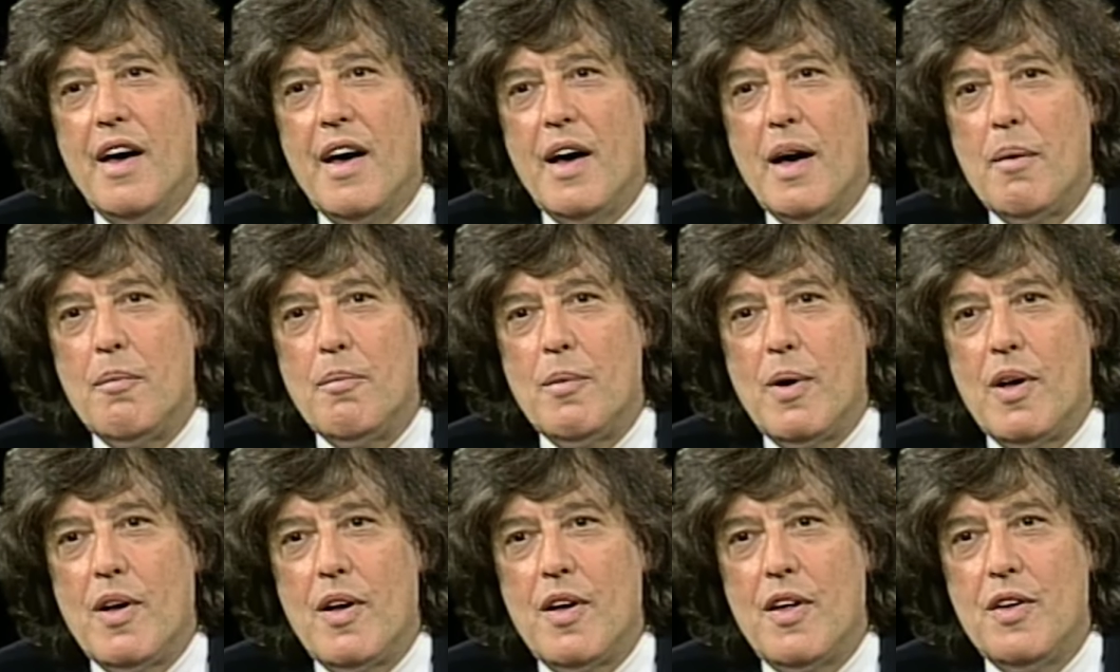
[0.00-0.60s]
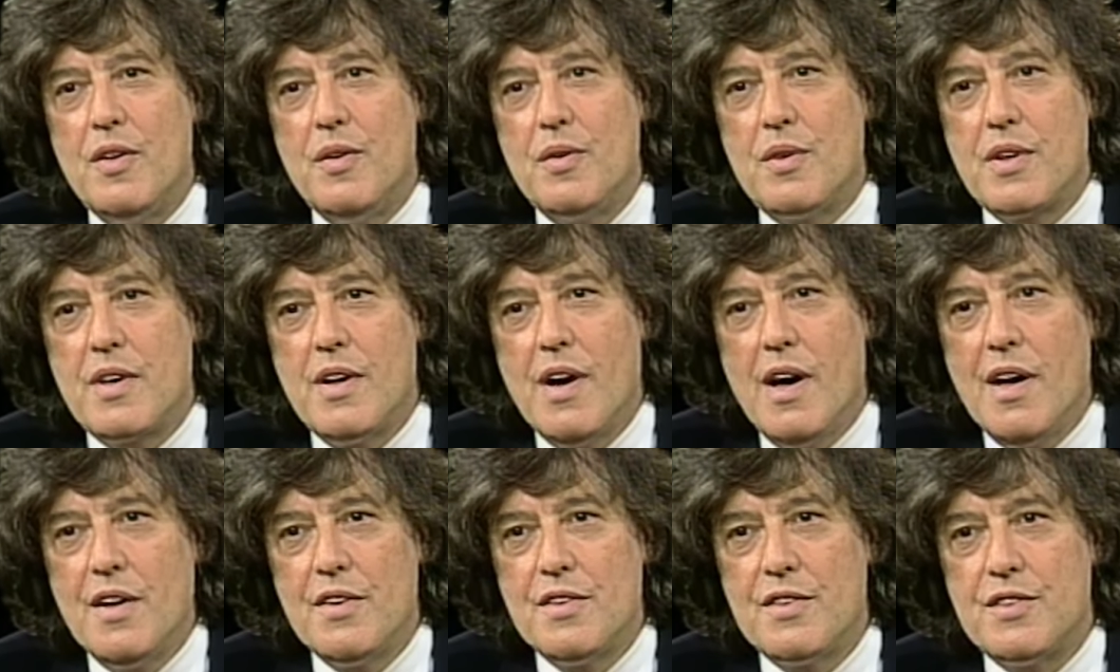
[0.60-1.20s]
um, you
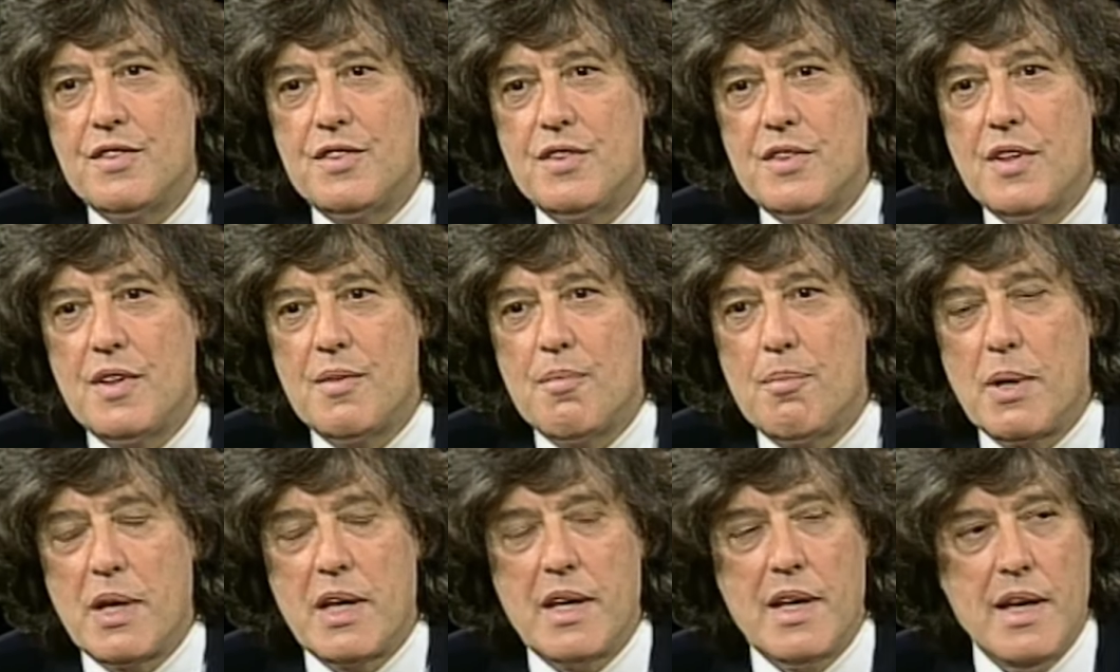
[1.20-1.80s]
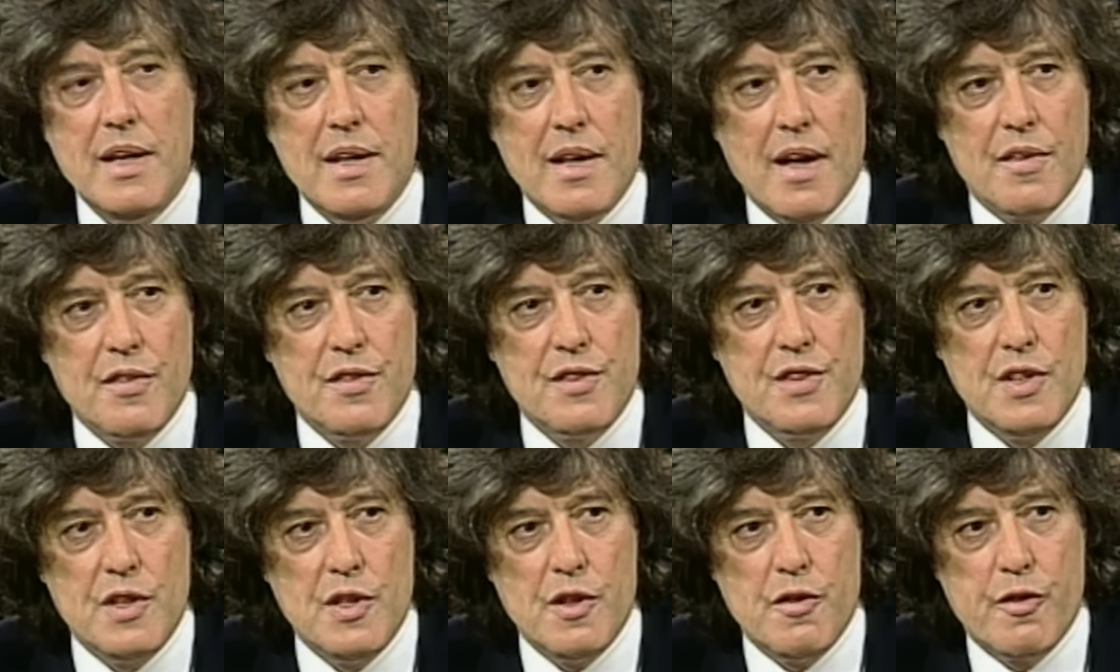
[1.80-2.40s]
can't begin
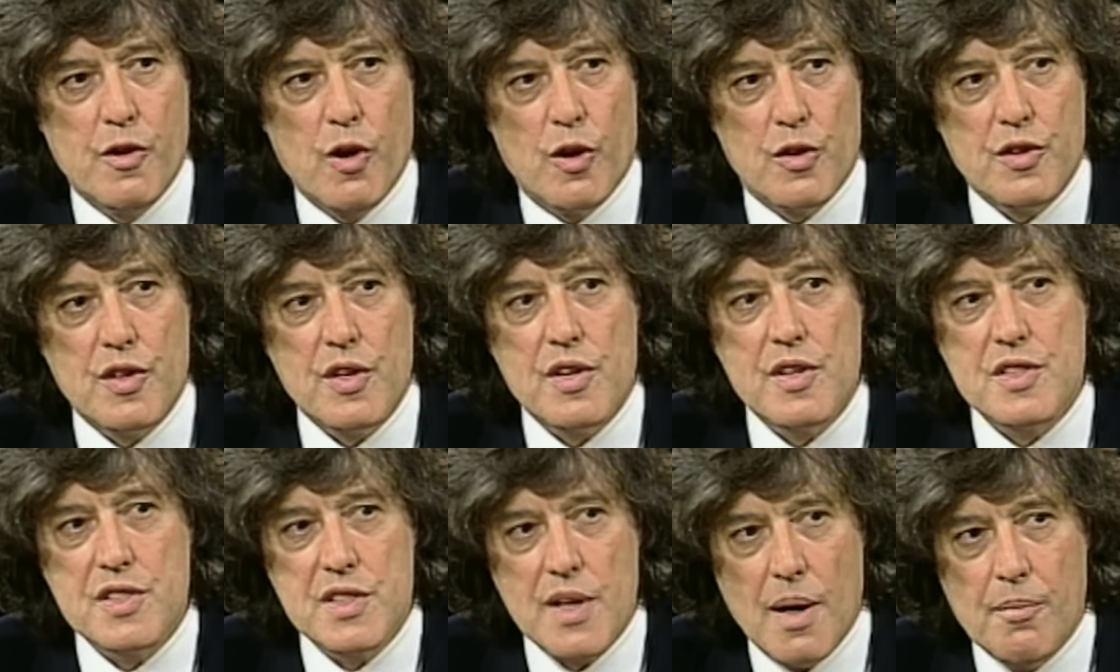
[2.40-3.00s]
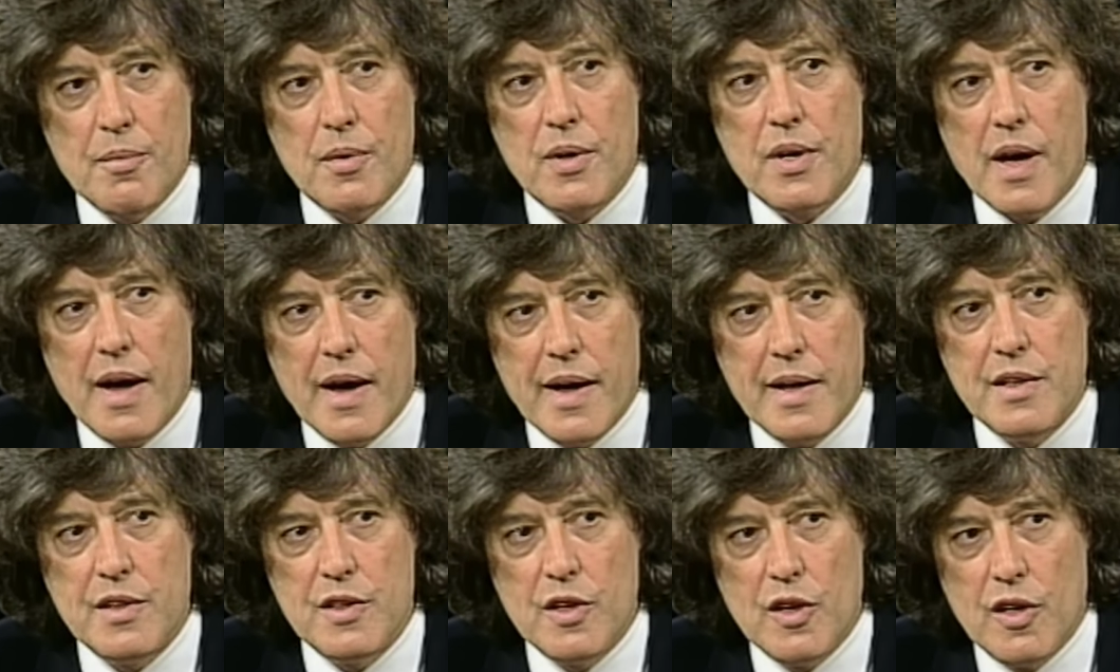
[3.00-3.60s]
until you've got some
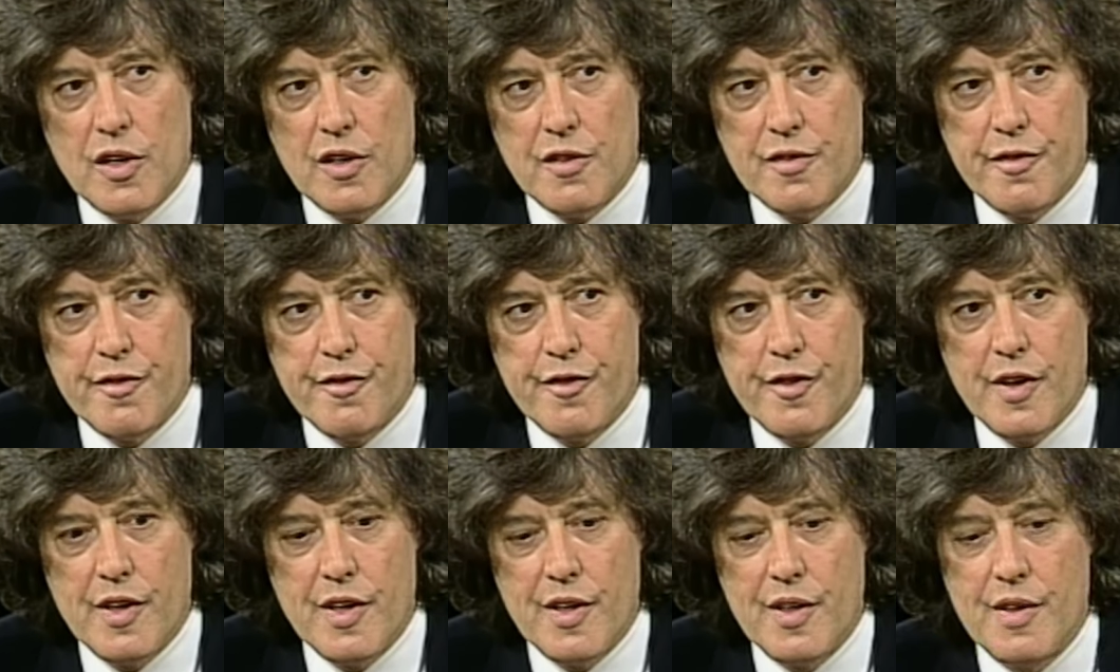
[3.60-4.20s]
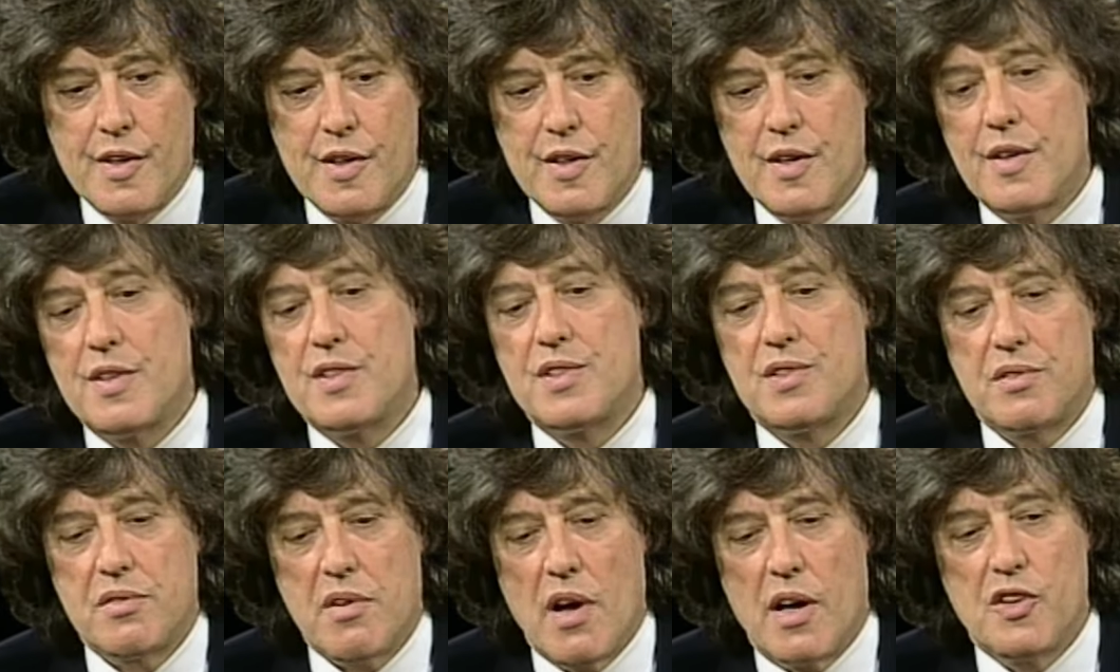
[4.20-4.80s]
kind of
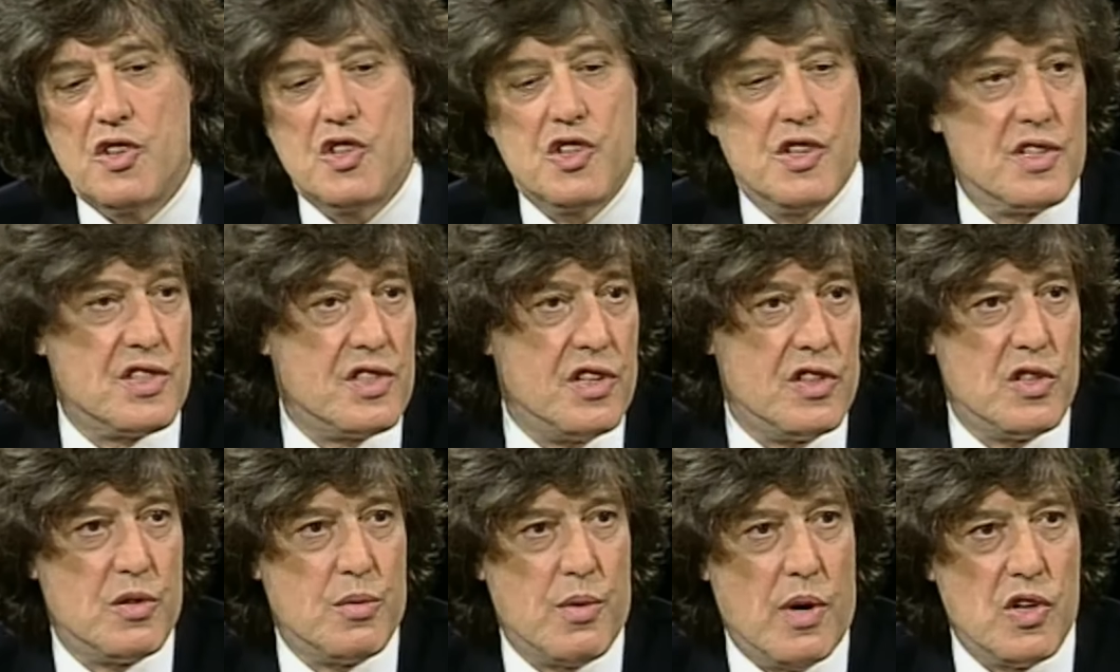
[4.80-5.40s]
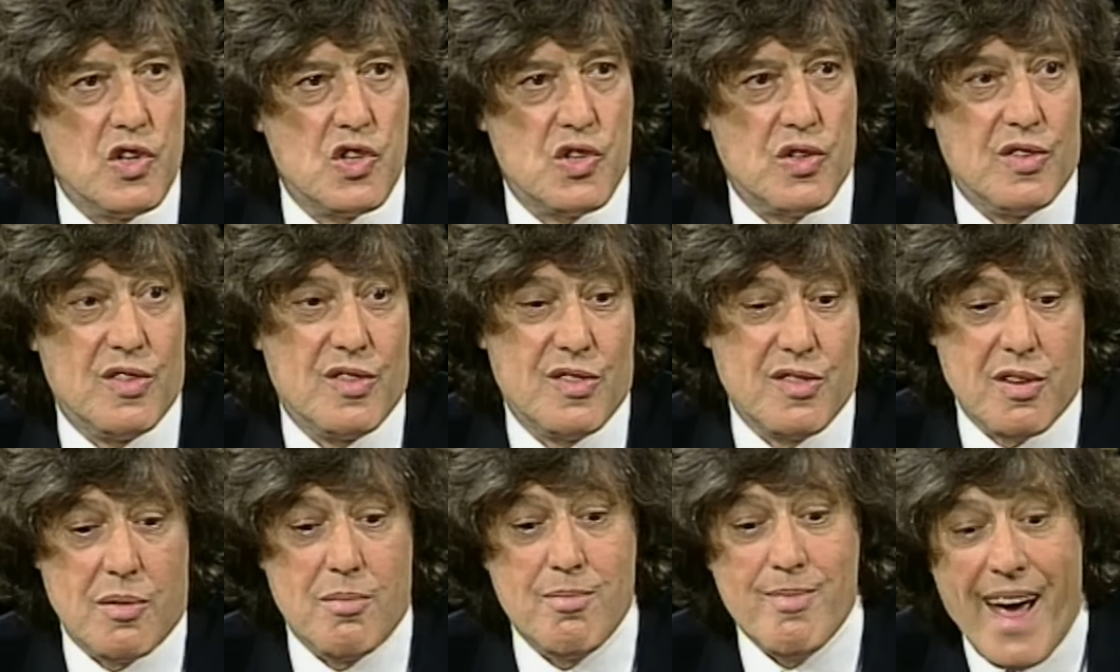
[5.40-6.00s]
structure,
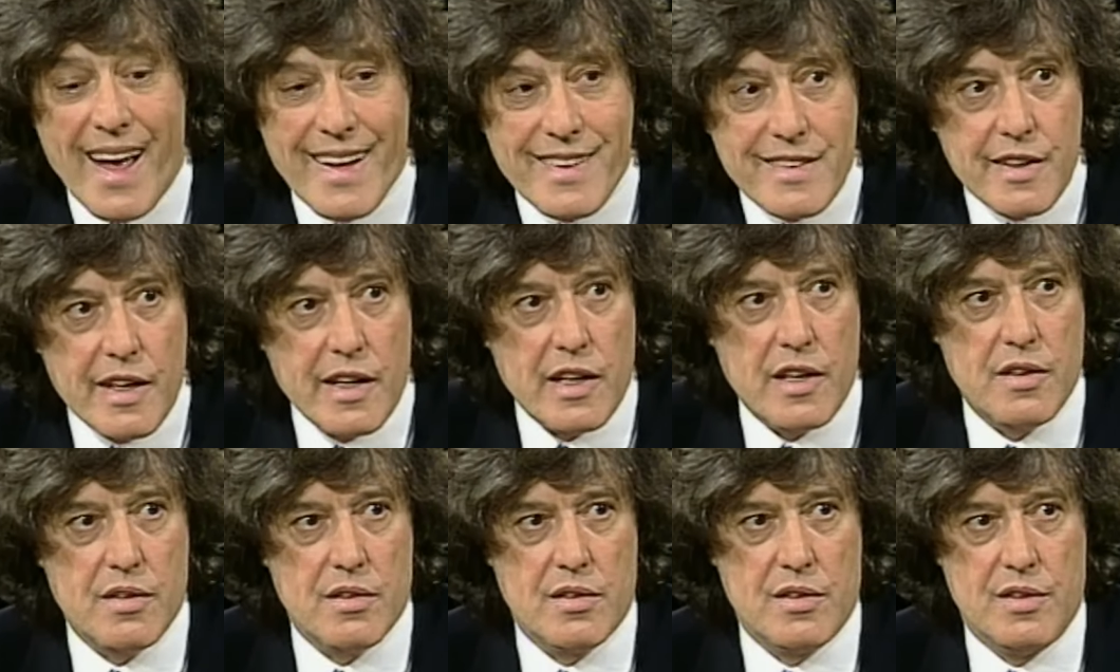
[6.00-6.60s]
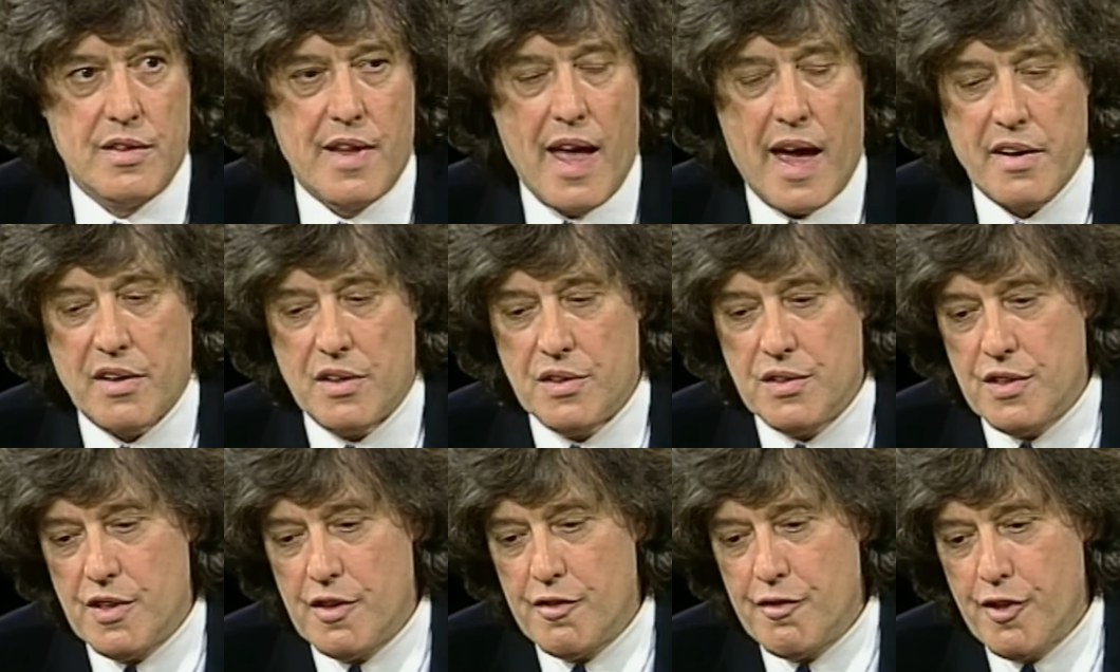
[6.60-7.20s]
situation, dramatic
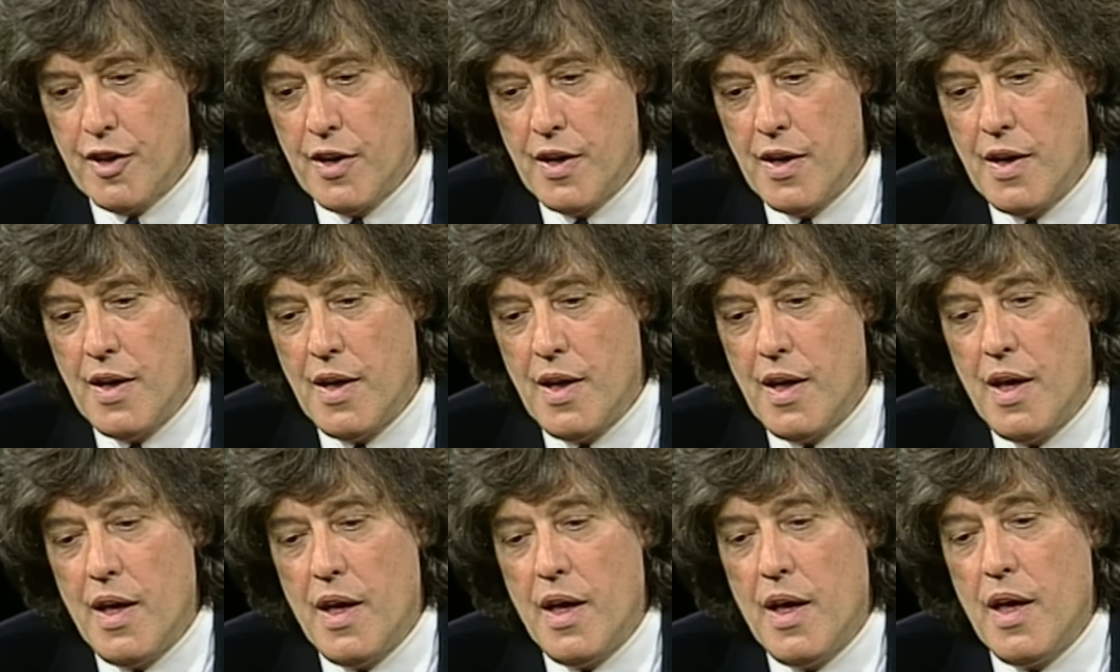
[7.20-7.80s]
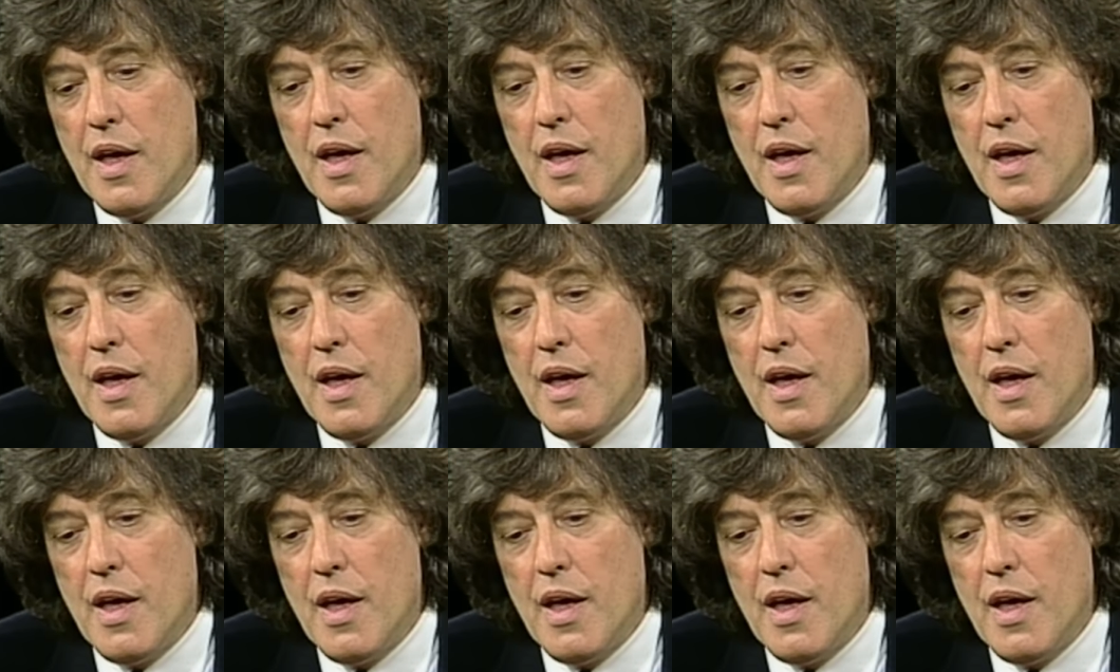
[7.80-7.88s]
narrative. Context. Yeah.